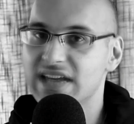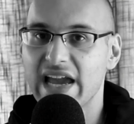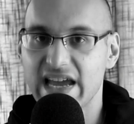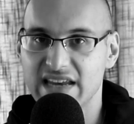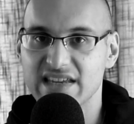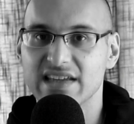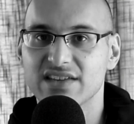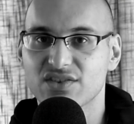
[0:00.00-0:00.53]

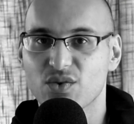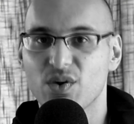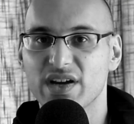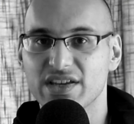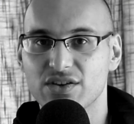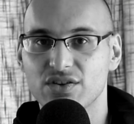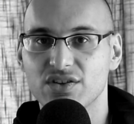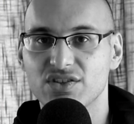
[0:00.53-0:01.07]
Kenny is
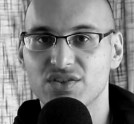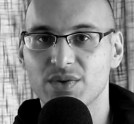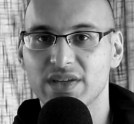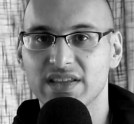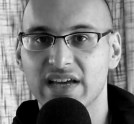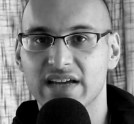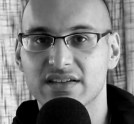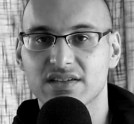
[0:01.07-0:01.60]
quite good at
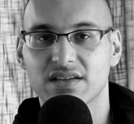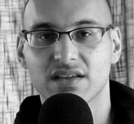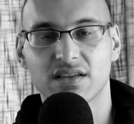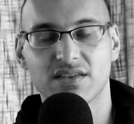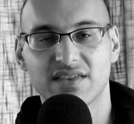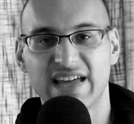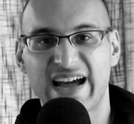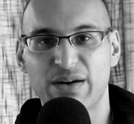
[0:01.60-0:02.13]
doing that
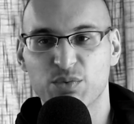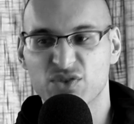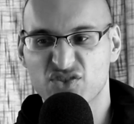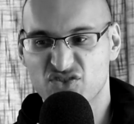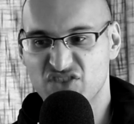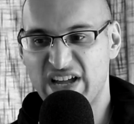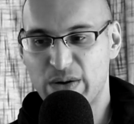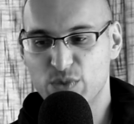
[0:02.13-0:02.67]
that was
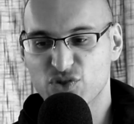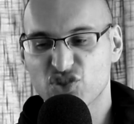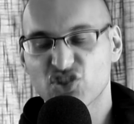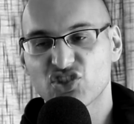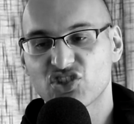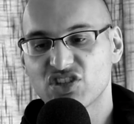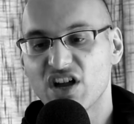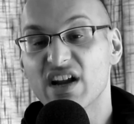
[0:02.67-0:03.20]
that was
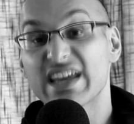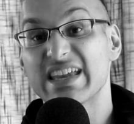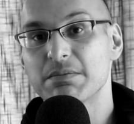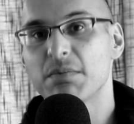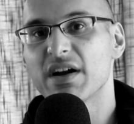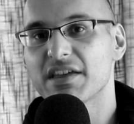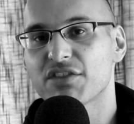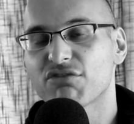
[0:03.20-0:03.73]
stuck in
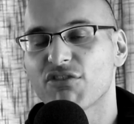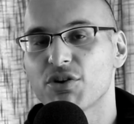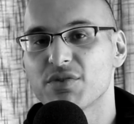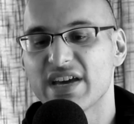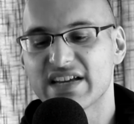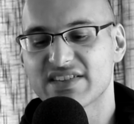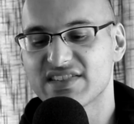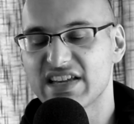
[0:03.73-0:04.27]
my throat
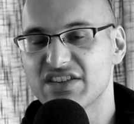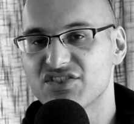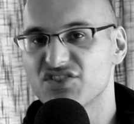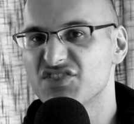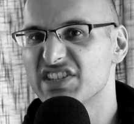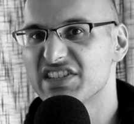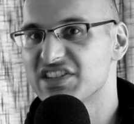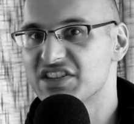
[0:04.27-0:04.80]
that
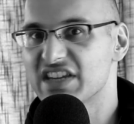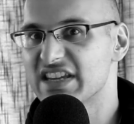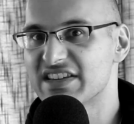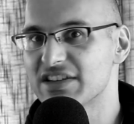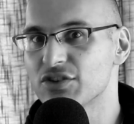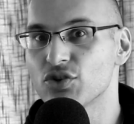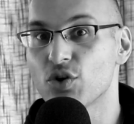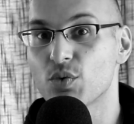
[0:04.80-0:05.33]
sentence it did, it
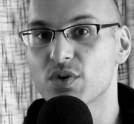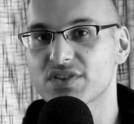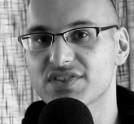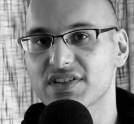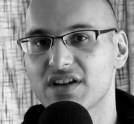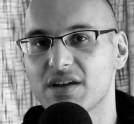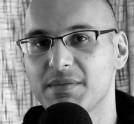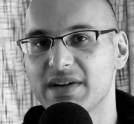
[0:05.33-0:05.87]
did not want
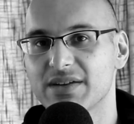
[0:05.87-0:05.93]
to come